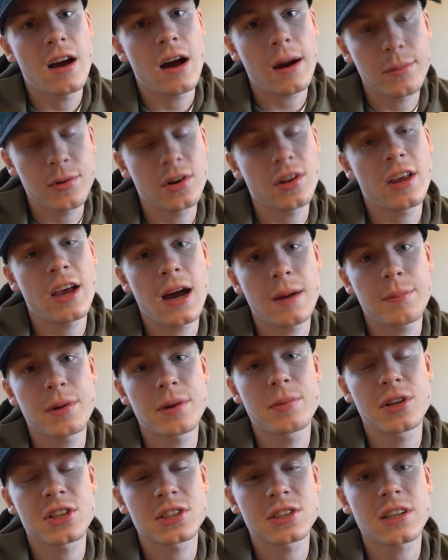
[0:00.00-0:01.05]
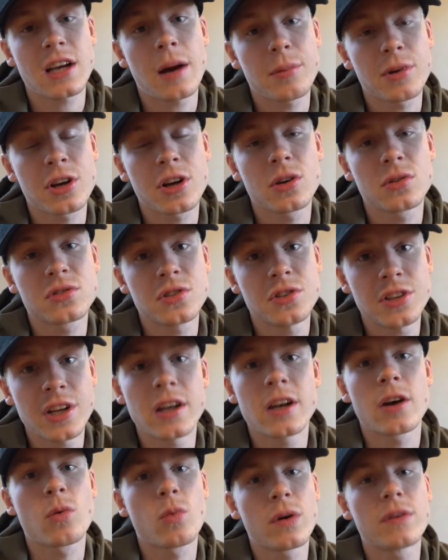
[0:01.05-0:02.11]
i'm really happy because i'm gonna go to
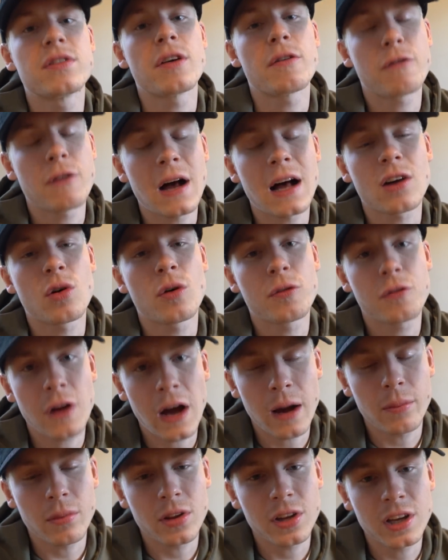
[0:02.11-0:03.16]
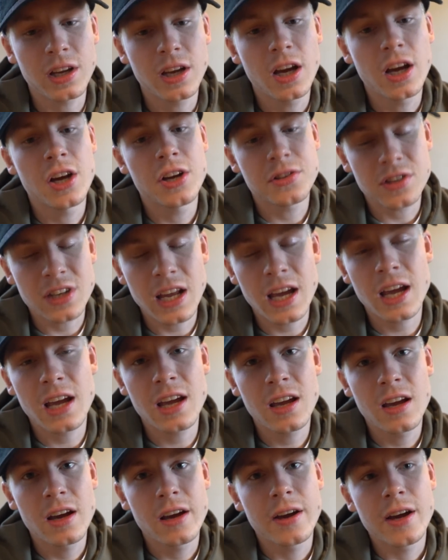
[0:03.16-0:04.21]
dinner with the falco family
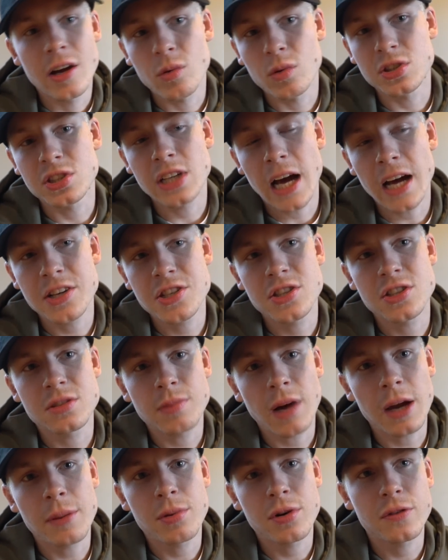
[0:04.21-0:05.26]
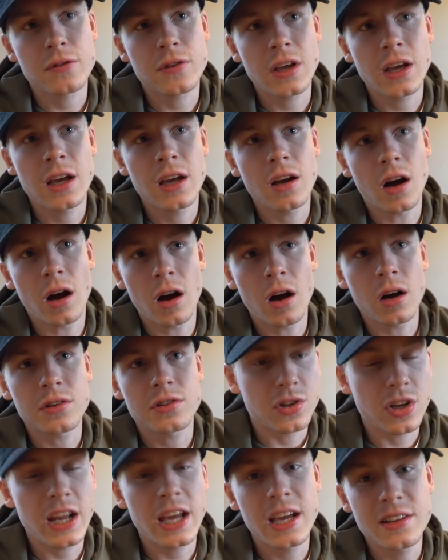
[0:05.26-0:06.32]
today was not just my birthday. Uh,
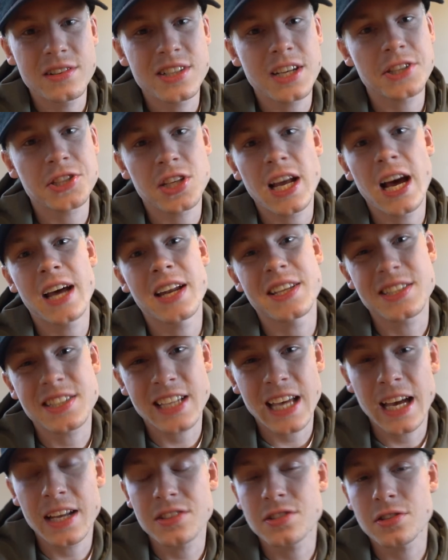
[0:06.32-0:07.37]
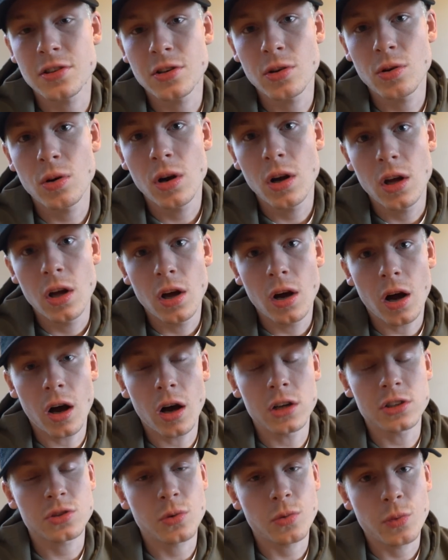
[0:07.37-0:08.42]
today, Jason had his scans too,
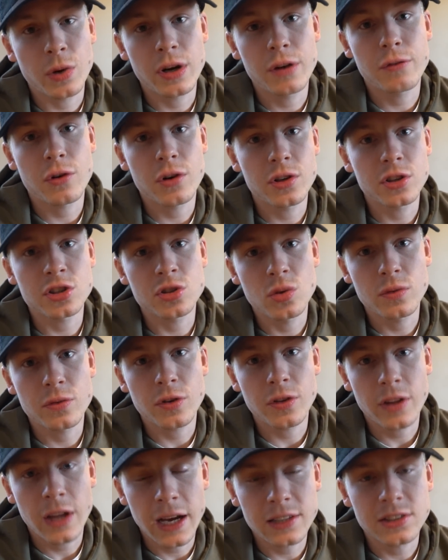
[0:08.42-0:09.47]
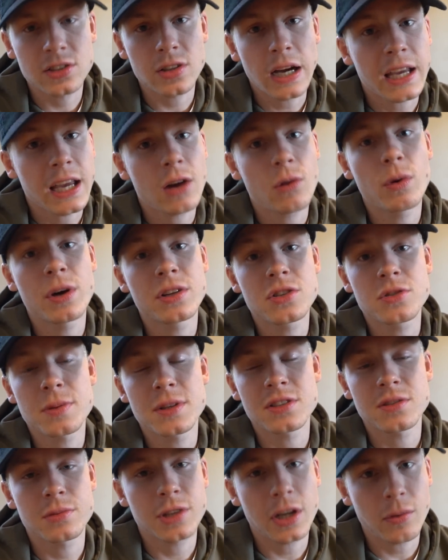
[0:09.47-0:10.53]
uh, so we're waiting for a result for that. So I can't wait to
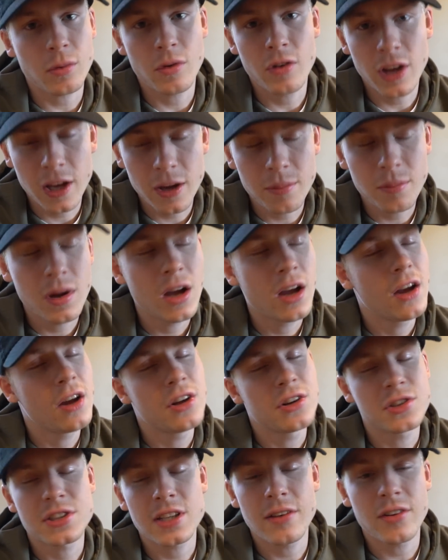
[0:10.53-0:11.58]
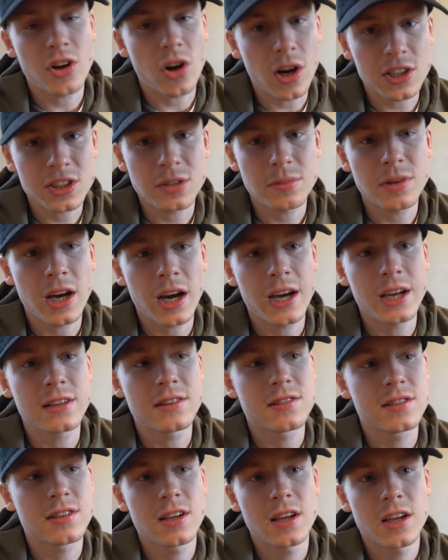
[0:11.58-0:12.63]
spend some time with him. Just have an awesome
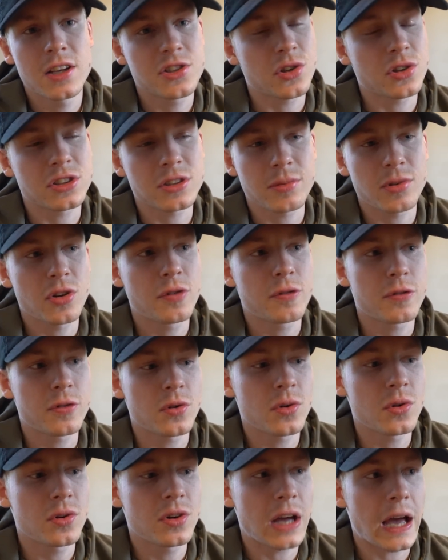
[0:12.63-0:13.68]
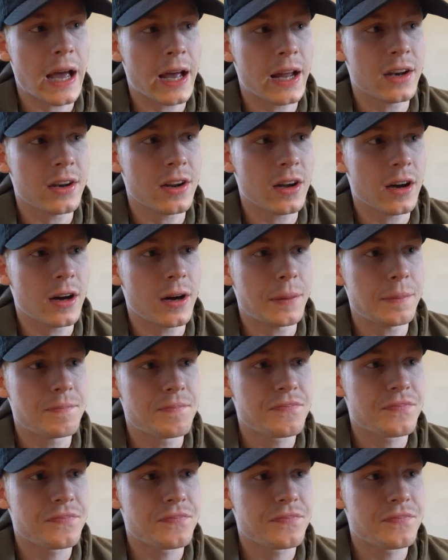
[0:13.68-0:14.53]
night, enjoy some good food, and uh,